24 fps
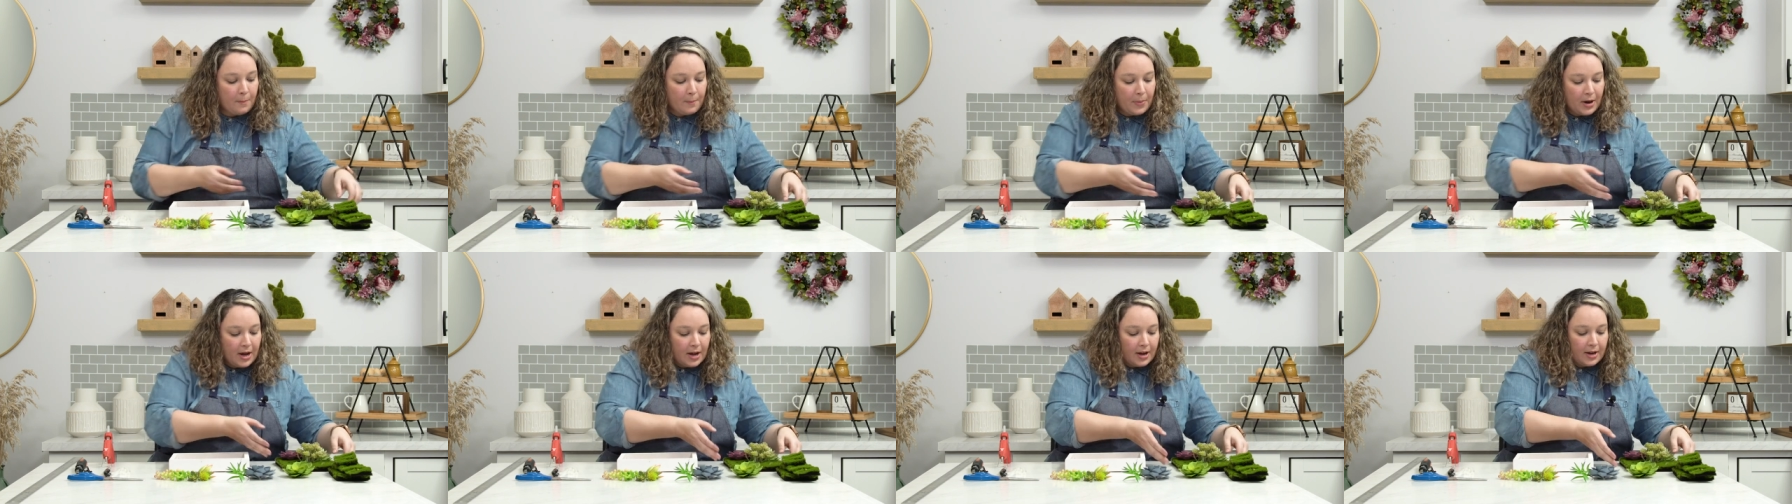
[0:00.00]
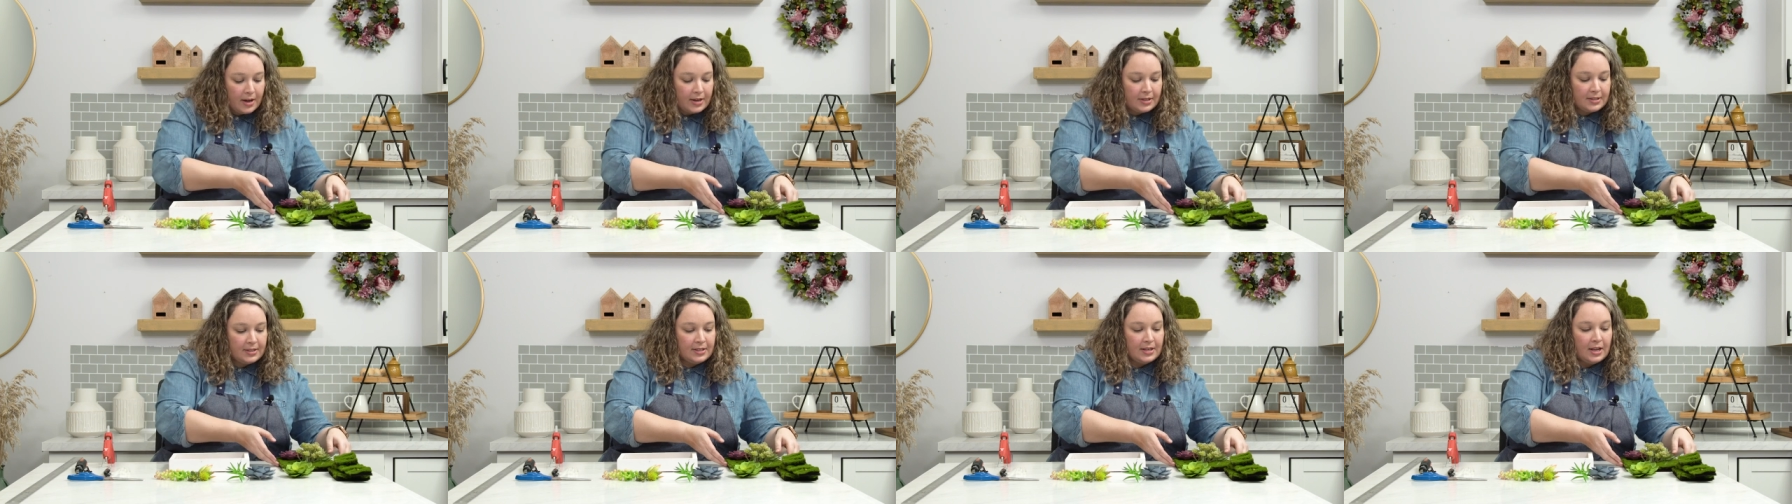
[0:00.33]

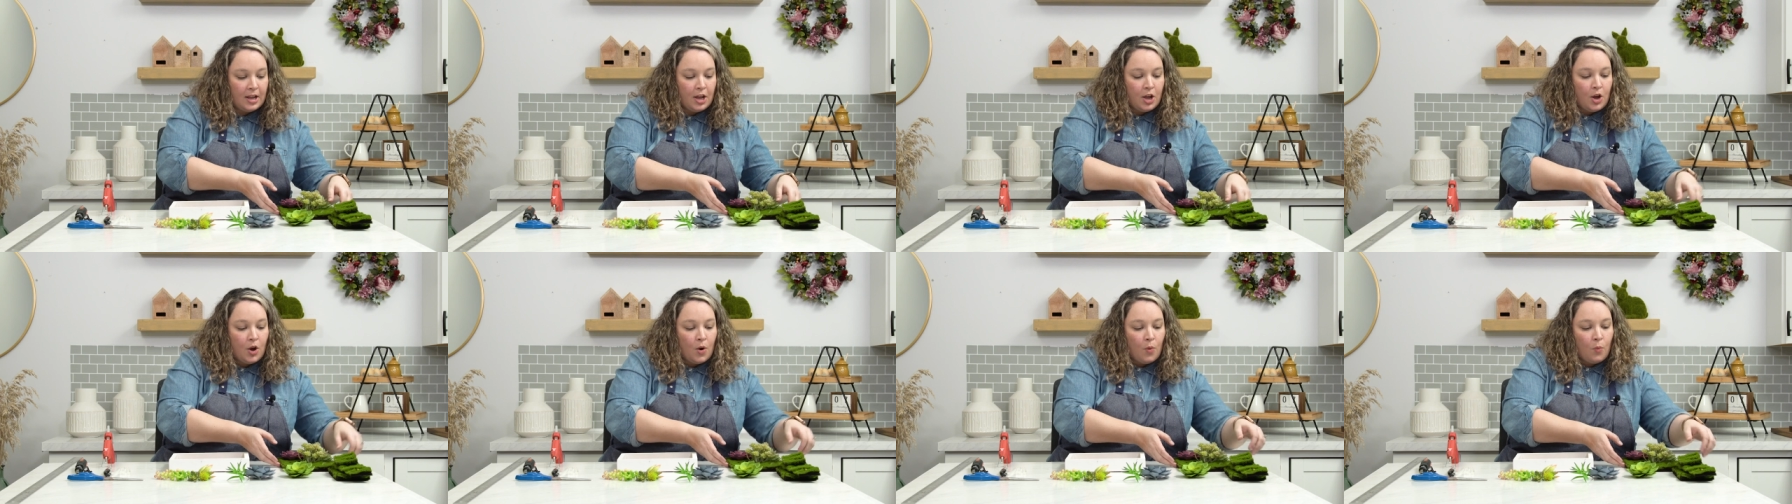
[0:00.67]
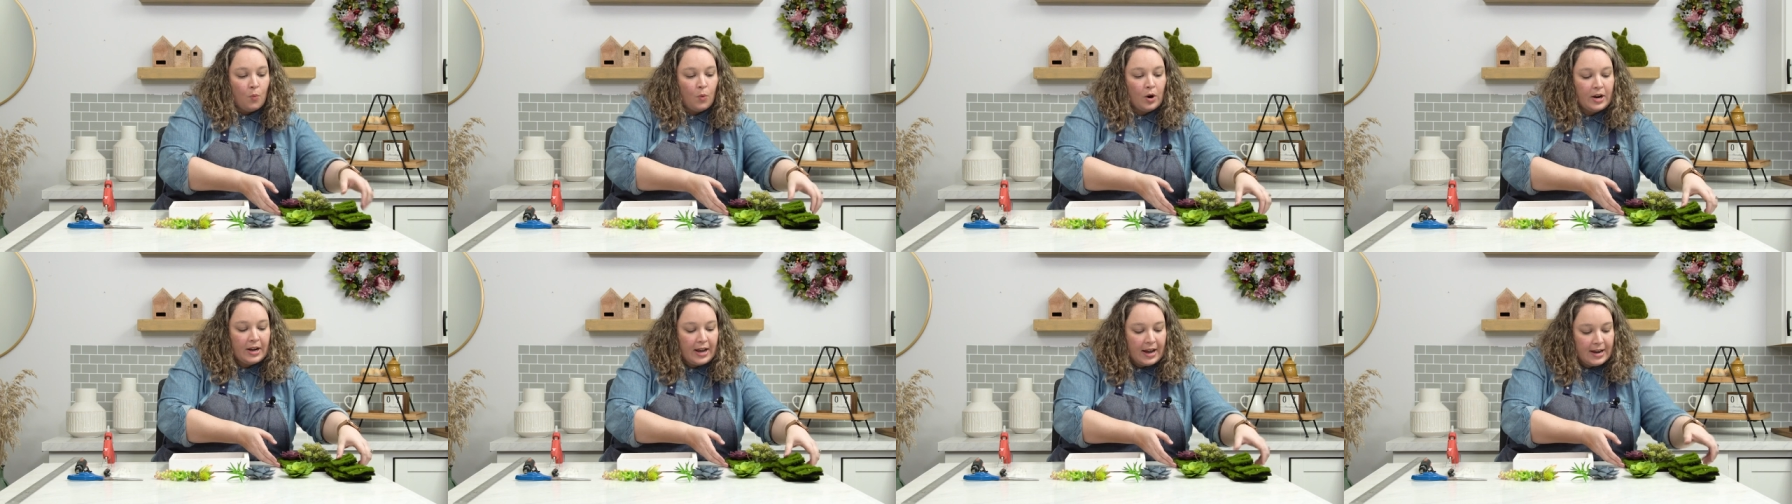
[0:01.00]
but
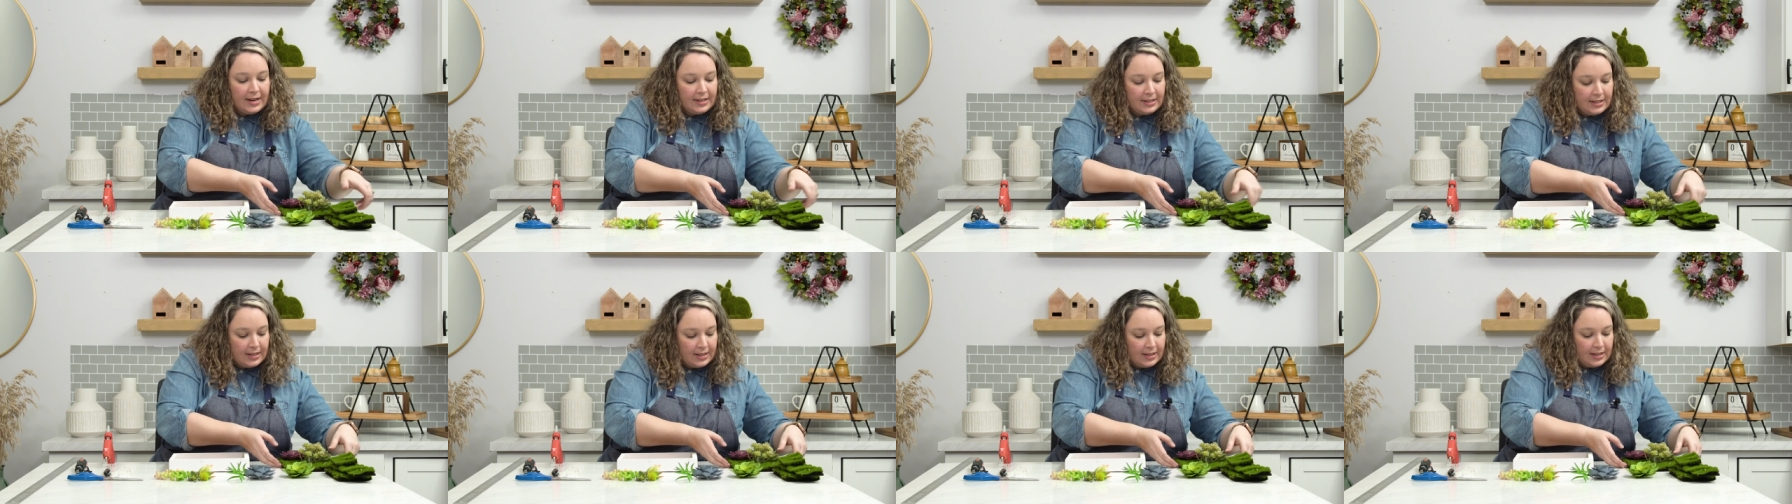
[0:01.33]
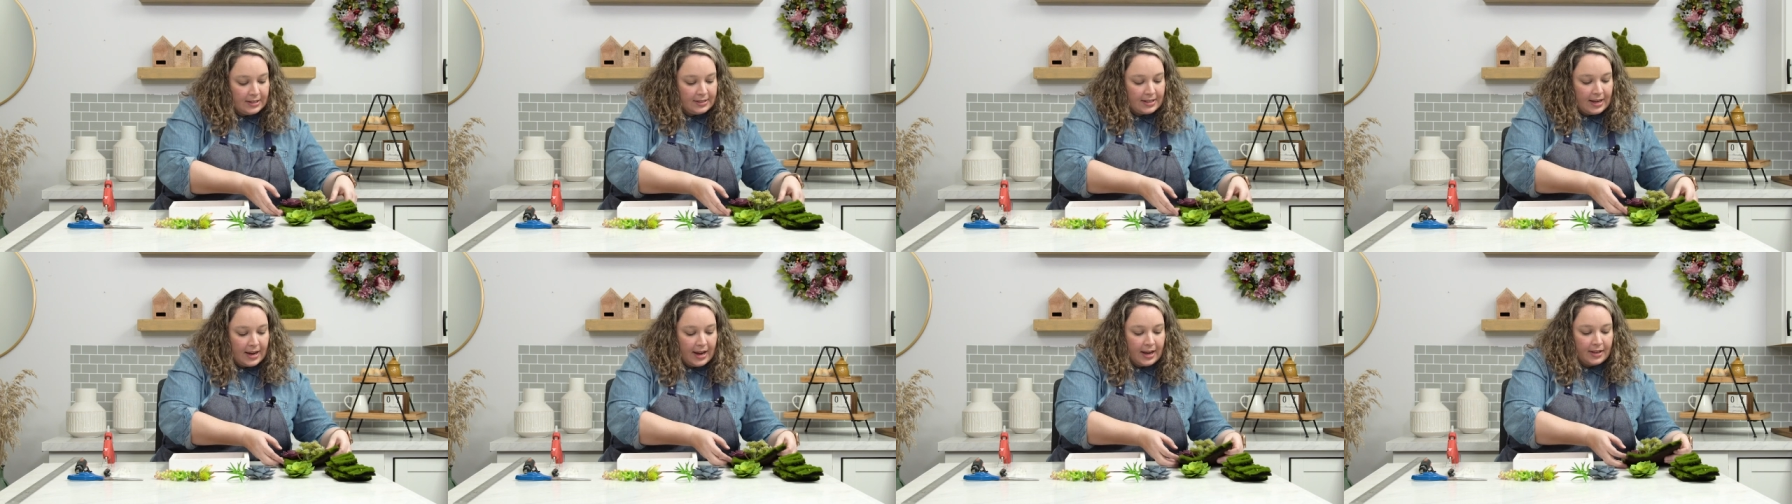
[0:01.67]
what I did
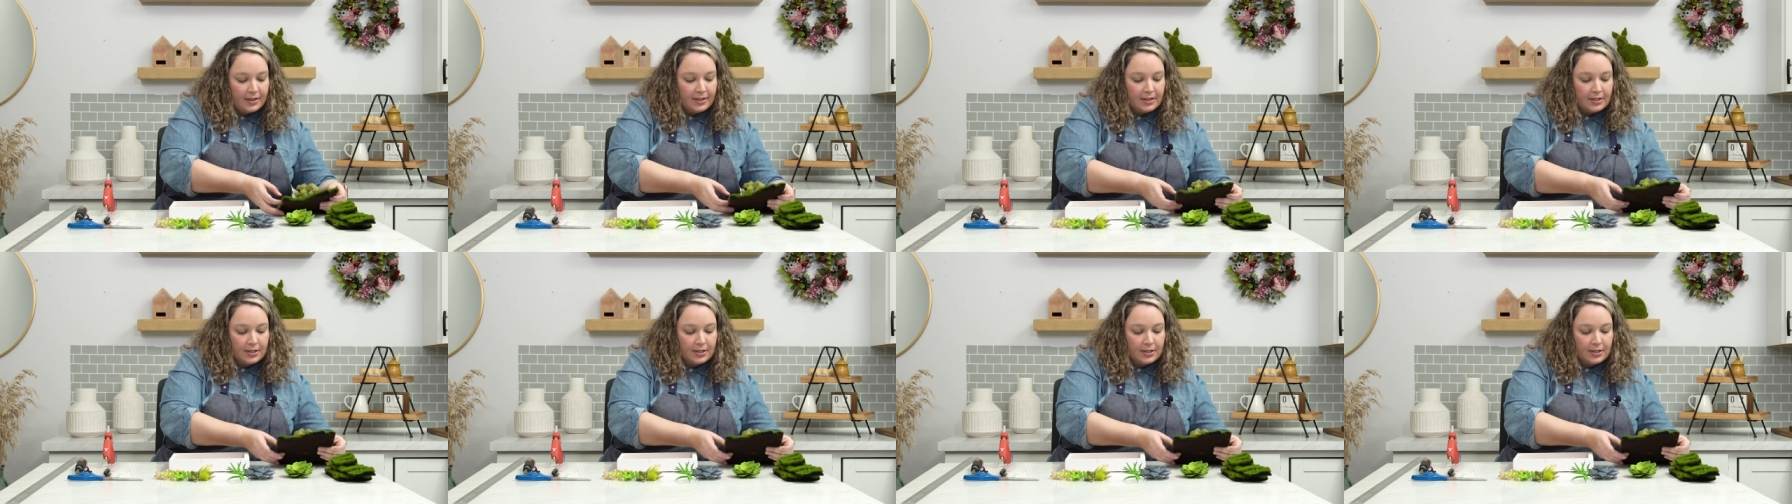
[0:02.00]
is I had